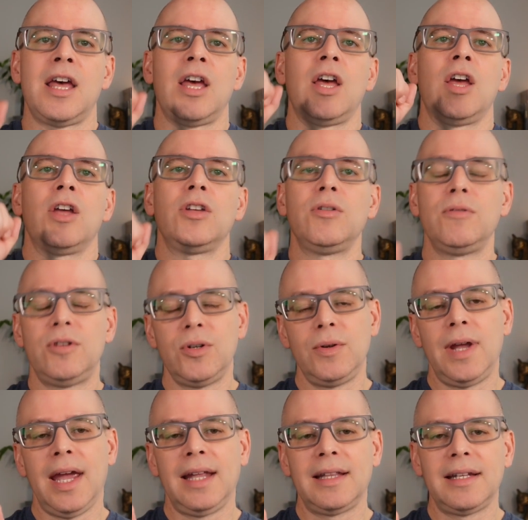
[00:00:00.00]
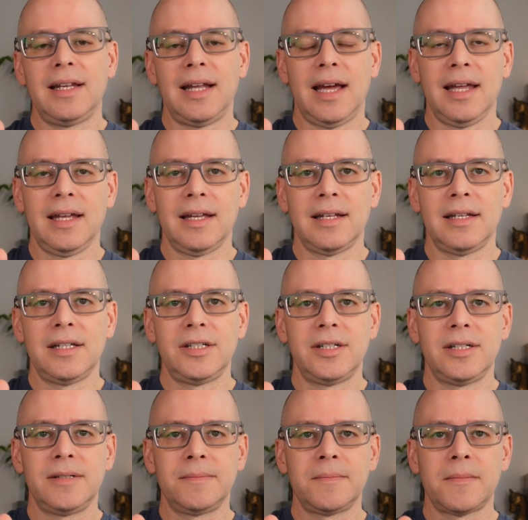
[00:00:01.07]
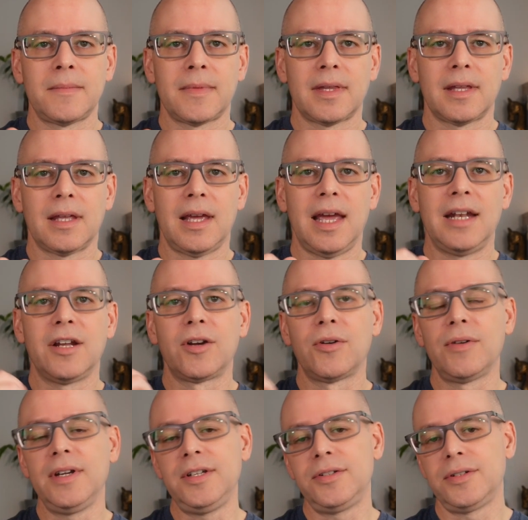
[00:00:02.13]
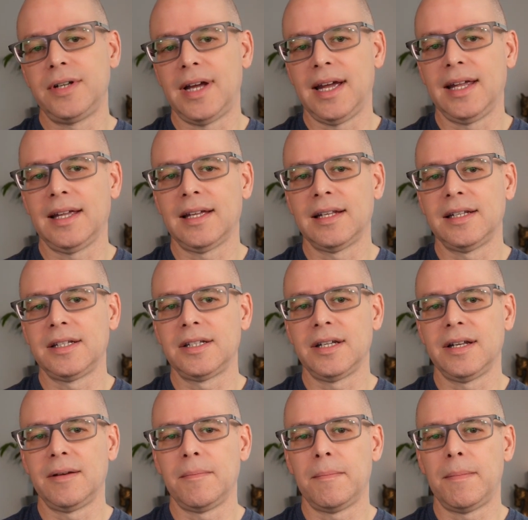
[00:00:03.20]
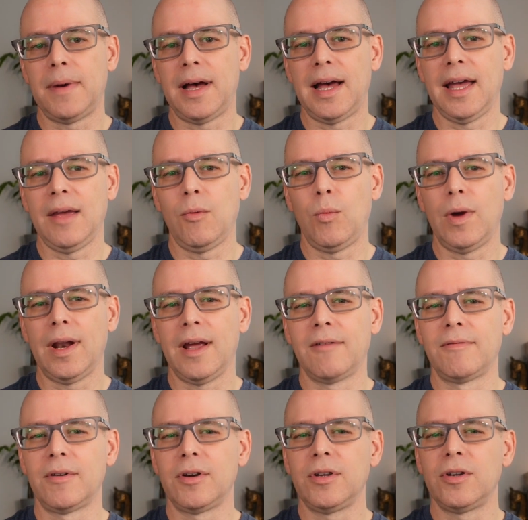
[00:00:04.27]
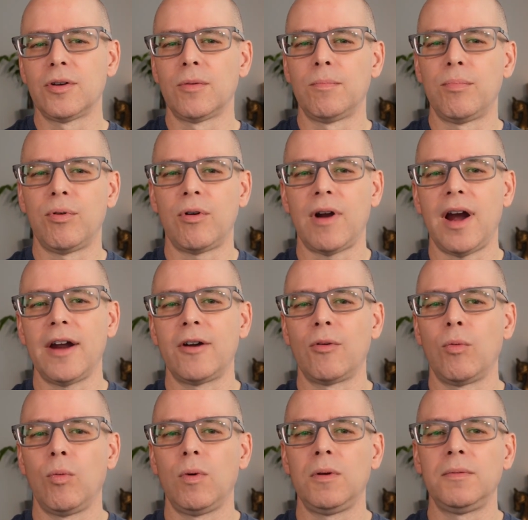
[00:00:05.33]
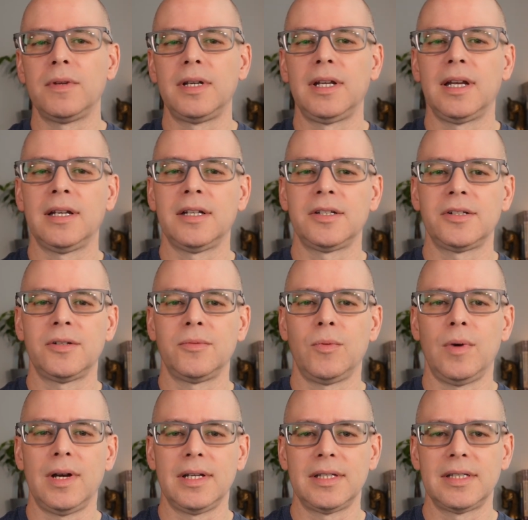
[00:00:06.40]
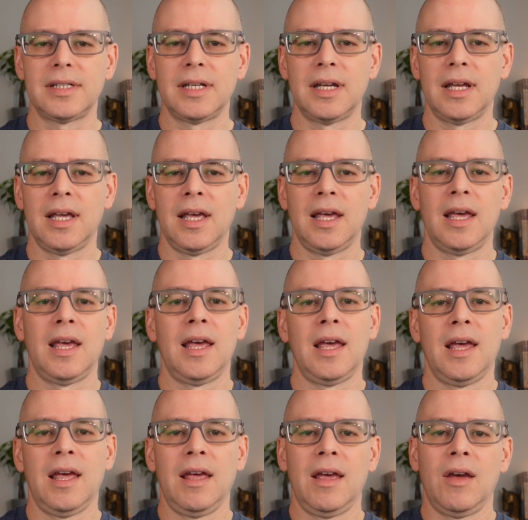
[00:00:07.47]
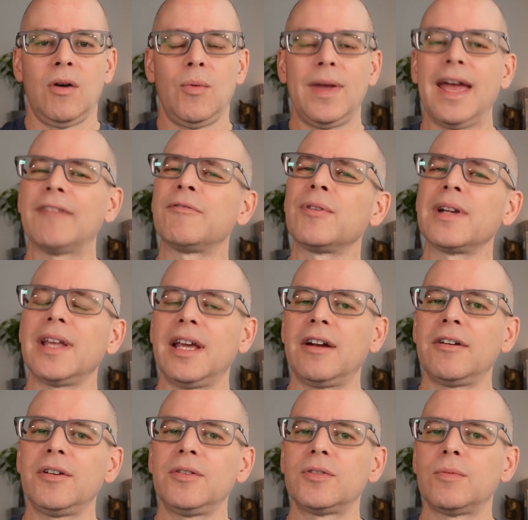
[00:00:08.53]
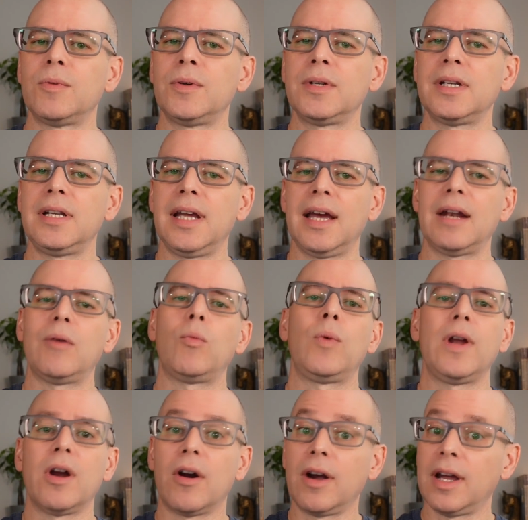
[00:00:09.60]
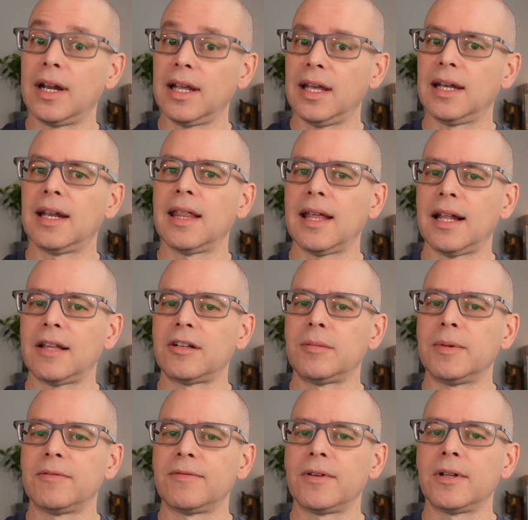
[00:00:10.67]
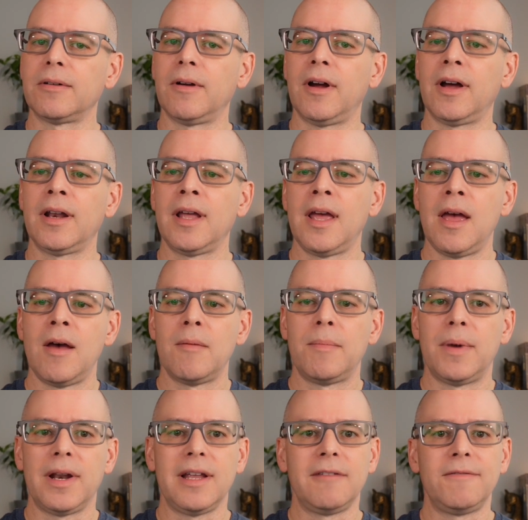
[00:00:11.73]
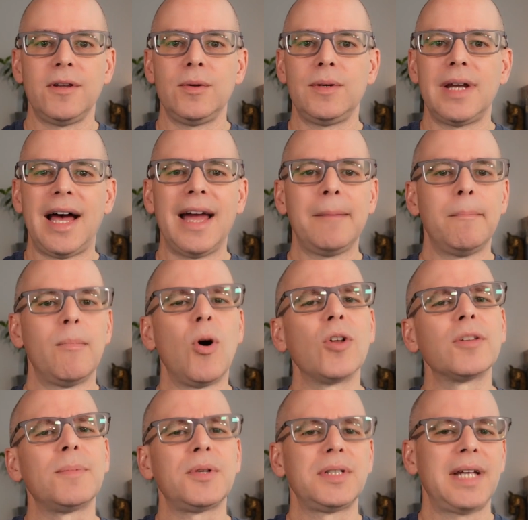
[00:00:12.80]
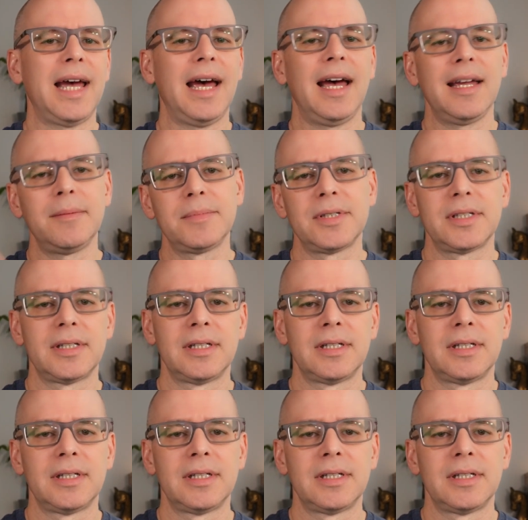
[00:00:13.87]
You do gain the dying condition and increase your dying condition by whatever your prior wounded condition was. We haven't really introduced wounded yet. We are going to get into that a little bit further on. But if you die multiple times